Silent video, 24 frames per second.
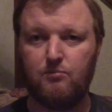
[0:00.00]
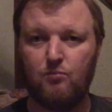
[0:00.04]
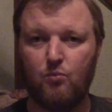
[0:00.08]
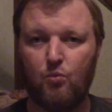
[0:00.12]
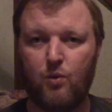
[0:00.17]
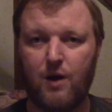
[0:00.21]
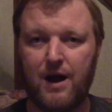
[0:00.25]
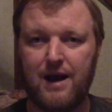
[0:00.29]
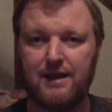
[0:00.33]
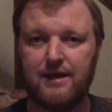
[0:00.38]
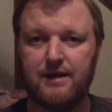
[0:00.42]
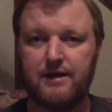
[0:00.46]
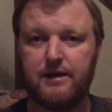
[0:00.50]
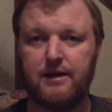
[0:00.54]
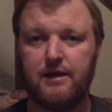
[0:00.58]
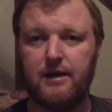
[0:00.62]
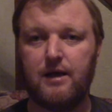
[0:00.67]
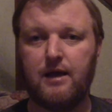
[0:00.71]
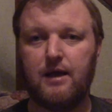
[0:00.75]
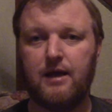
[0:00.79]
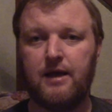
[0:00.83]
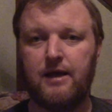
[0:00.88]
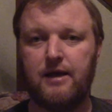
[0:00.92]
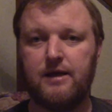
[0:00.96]
Weiland
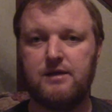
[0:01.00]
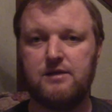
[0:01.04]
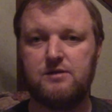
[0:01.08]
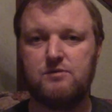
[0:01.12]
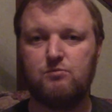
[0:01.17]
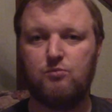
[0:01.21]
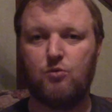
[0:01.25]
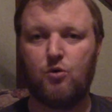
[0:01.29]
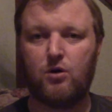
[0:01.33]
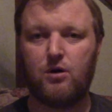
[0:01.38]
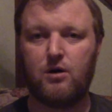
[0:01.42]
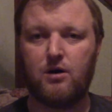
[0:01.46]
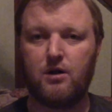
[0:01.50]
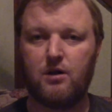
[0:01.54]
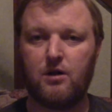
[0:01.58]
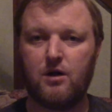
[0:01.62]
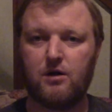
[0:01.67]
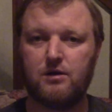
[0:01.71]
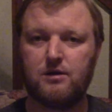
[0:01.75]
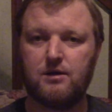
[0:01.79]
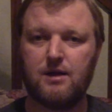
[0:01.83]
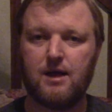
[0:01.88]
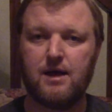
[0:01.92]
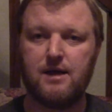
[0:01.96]
is more
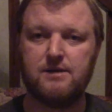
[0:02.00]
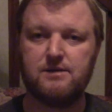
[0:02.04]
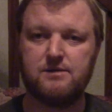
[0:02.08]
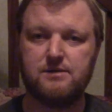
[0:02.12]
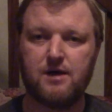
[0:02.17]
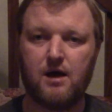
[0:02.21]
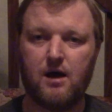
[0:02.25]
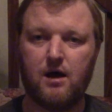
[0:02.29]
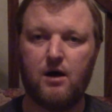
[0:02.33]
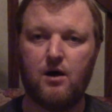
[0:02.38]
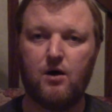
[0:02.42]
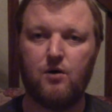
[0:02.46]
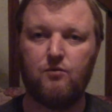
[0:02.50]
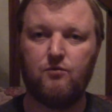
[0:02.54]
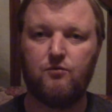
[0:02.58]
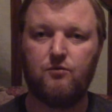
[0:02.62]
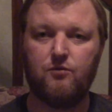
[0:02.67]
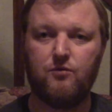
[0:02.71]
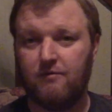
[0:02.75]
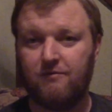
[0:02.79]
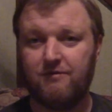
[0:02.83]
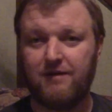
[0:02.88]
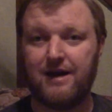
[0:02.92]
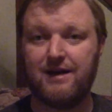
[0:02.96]
along the lines of
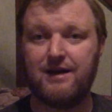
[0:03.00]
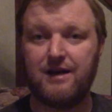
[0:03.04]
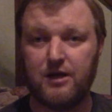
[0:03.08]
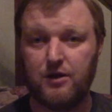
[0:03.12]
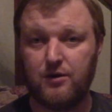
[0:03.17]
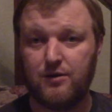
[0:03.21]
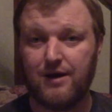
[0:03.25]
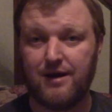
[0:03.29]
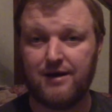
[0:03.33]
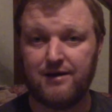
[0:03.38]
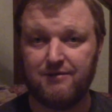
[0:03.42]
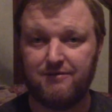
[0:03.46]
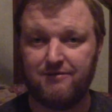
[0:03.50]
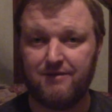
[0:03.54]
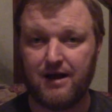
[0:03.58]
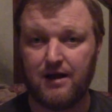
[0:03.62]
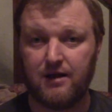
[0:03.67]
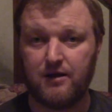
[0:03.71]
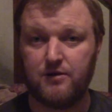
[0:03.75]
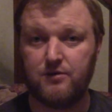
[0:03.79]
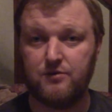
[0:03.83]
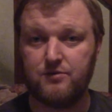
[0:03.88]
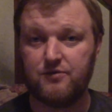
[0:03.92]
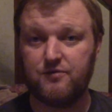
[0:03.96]
finding united
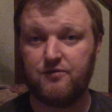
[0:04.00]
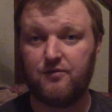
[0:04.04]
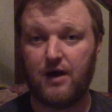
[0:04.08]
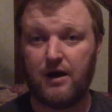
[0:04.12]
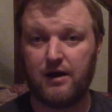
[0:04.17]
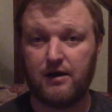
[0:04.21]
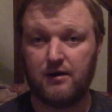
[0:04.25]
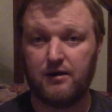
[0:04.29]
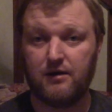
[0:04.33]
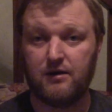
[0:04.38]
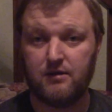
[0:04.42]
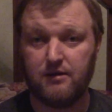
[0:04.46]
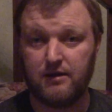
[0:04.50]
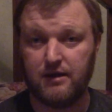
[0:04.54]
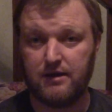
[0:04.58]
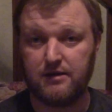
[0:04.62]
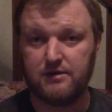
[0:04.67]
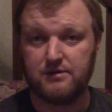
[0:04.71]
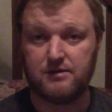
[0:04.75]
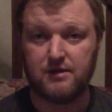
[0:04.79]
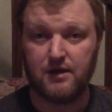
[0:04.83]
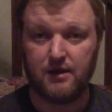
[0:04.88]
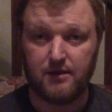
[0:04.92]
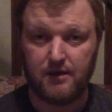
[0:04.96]
values, finding
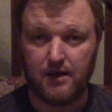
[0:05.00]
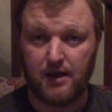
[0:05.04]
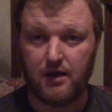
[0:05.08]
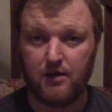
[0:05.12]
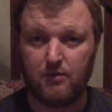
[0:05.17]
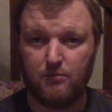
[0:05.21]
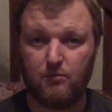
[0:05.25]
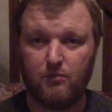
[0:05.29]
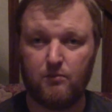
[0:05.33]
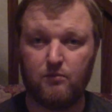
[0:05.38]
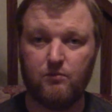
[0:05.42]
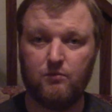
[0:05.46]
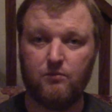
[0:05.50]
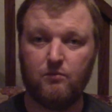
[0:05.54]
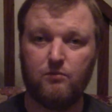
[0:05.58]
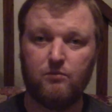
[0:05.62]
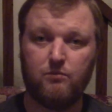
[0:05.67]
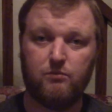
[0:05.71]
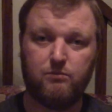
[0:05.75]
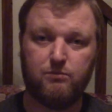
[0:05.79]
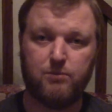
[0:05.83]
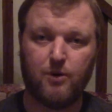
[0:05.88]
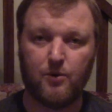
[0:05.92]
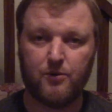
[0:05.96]
things that they can
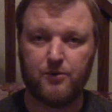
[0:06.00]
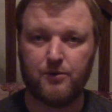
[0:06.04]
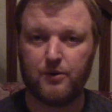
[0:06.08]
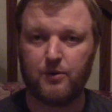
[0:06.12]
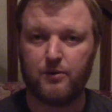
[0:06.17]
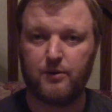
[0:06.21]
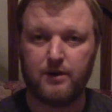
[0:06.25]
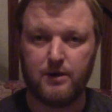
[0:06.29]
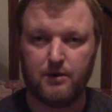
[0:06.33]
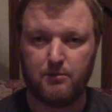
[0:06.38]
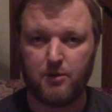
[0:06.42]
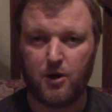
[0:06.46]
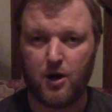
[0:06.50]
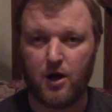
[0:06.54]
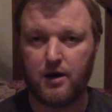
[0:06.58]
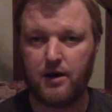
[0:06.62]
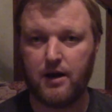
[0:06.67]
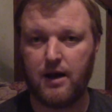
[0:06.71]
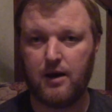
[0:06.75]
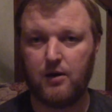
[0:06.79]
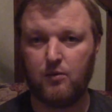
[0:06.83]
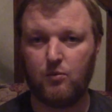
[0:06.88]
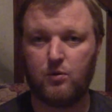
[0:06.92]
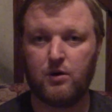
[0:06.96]
both agree upon
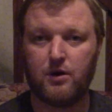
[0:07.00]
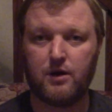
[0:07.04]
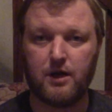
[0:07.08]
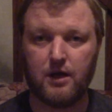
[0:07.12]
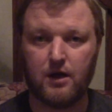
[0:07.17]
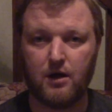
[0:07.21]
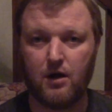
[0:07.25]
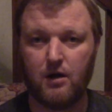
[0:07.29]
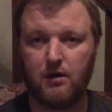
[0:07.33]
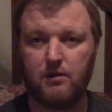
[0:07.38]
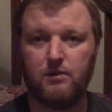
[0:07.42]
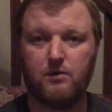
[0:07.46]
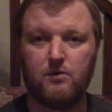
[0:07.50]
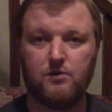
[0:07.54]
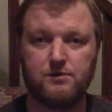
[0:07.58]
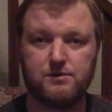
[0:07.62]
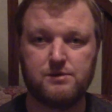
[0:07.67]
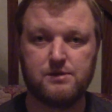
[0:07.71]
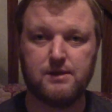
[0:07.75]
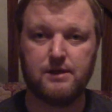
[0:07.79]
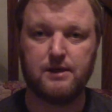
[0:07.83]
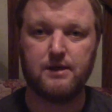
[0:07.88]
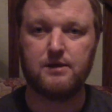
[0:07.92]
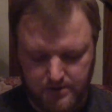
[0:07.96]
and working on those
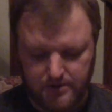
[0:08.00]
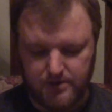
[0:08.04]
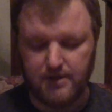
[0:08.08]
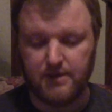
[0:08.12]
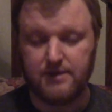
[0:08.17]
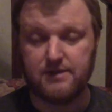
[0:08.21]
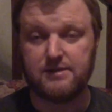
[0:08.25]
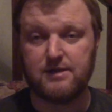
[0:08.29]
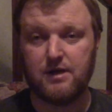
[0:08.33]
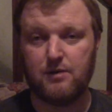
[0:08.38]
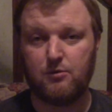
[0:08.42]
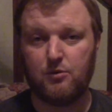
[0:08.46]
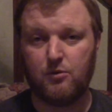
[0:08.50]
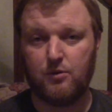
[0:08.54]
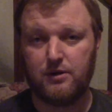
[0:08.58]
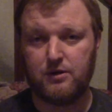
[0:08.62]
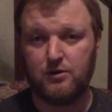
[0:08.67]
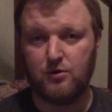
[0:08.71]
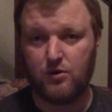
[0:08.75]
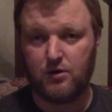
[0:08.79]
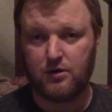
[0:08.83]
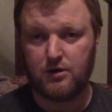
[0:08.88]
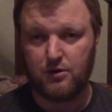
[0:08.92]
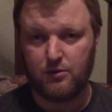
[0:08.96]
things. The summit with
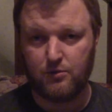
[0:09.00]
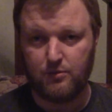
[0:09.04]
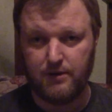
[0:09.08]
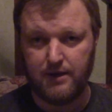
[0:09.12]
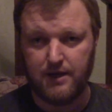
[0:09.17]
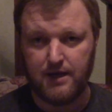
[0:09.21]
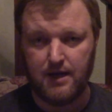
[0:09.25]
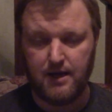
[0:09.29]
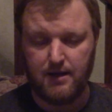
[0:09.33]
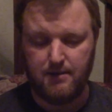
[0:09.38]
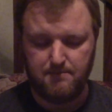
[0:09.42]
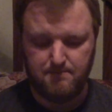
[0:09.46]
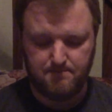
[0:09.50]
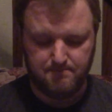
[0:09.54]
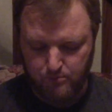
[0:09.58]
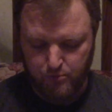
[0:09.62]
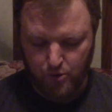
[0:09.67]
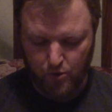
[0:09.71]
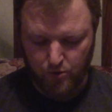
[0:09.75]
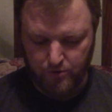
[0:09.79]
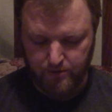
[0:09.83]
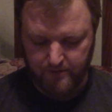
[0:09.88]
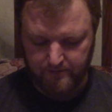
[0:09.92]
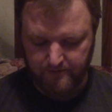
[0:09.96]
North Korea,
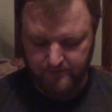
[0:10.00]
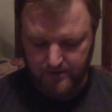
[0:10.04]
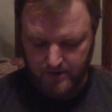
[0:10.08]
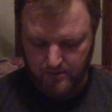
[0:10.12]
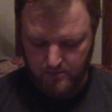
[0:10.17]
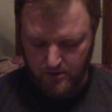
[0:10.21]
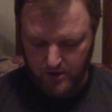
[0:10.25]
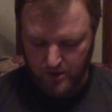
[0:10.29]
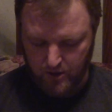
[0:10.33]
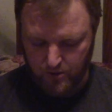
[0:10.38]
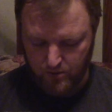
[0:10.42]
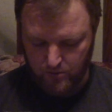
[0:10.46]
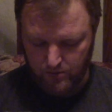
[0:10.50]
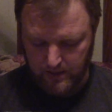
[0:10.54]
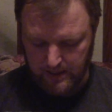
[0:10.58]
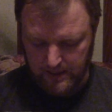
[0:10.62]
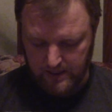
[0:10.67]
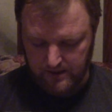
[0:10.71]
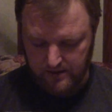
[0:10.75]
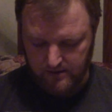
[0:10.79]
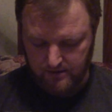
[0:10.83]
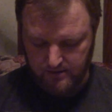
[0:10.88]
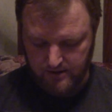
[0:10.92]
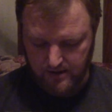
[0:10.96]
both of them
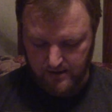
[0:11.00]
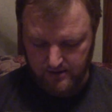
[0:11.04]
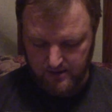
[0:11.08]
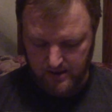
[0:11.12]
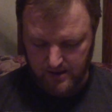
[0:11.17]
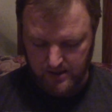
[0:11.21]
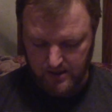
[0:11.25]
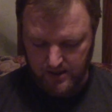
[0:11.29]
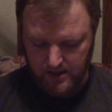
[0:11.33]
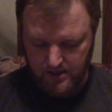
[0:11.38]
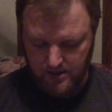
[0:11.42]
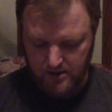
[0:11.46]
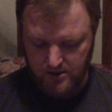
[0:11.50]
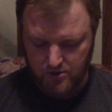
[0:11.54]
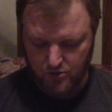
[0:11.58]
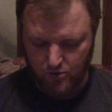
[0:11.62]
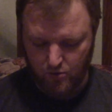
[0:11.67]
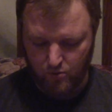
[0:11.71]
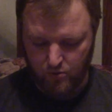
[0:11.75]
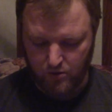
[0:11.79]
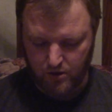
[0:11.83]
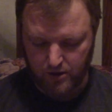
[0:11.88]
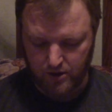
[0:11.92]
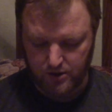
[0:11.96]
agreed that they needed to
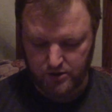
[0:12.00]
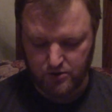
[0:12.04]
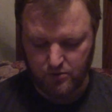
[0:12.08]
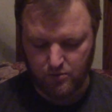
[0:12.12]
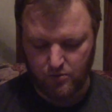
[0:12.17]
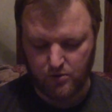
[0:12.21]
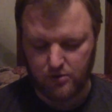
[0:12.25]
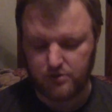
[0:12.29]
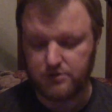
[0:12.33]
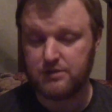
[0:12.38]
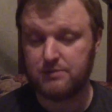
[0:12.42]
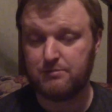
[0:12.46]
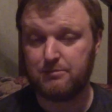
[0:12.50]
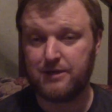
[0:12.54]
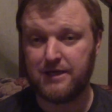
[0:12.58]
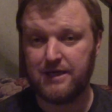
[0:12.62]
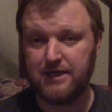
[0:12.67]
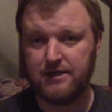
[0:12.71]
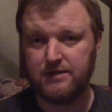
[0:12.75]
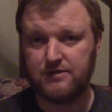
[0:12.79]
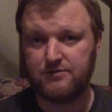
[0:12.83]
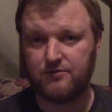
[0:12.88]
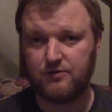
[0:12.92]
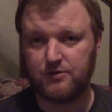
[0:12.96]
work towards
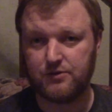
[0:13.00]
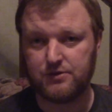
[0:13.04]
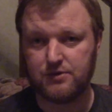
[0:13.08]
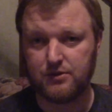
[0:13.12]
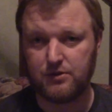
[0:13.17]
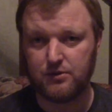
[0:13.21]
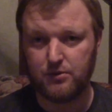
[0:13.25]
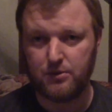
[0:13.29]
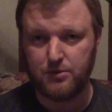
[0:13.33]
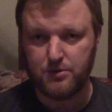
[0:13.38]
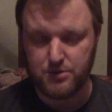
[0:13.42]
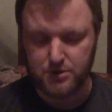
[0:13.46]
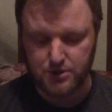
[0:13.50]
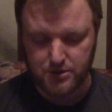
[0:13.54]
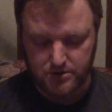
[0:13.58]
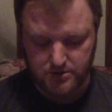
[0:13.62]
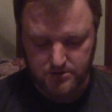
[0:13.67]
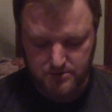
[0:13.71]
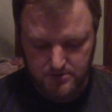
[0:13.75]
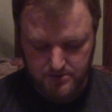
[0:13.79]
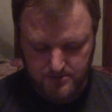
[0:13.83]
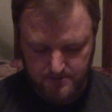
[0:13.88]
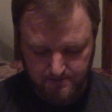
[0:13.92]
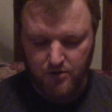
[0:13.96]
peaceful
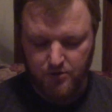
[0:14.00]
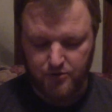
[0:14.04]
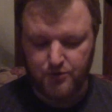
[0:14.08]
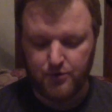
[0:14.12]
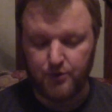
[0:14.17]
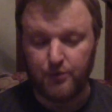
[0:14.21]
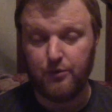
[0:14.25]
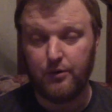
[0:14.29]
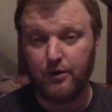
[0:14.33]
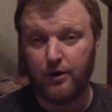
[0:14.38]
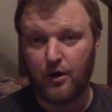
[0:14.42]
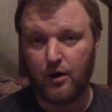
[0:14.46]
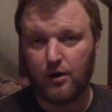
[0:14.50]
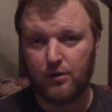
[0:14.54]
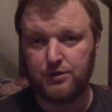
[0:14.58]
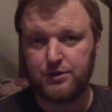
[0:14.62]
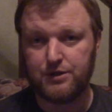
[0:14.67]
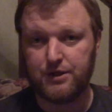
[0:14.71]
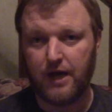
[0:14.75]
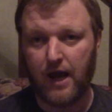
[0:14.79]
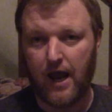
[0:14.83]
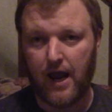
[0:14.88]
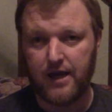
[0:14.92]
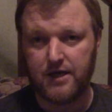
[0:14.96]
solutions through
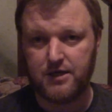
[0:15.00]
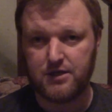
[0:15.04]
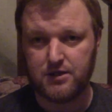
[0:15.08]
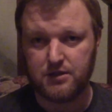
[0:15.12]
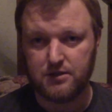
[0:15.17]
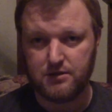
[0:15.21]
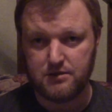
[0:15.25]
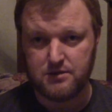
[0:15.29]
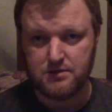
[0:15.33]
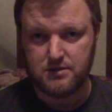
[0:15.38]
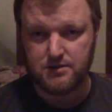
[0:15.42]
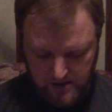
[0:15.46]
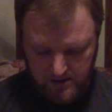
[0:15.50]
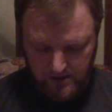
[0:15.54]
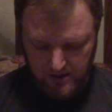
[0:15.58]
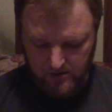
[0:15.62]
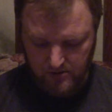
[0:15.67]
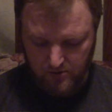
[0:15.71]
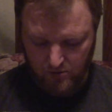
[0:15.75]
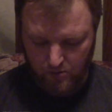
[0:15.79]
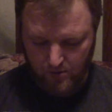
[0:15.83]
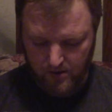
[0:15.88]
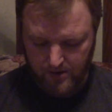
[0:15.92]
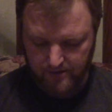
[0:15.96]
negotiations.
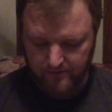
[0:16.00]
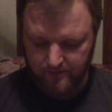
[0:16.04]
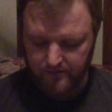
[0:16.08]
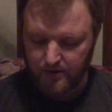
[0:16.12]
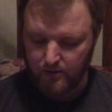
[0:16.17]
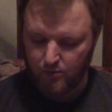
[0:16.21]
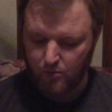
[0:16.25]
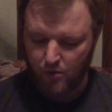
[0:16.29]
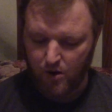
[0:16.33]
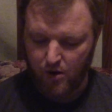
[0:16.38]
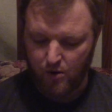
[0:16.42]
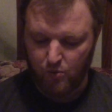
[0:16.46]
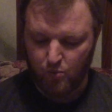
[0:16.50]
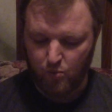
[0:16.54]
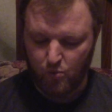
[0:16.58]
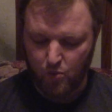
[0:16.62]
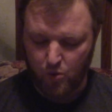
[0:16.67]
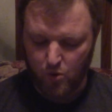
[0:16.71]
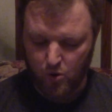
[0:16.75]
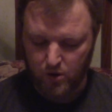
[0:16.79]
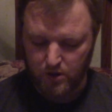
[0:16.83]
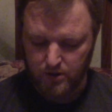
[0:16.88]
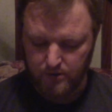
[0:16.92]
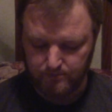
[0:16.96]
Neither one of them want
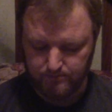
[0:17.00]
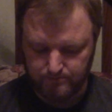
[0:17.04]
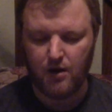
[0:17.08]
war.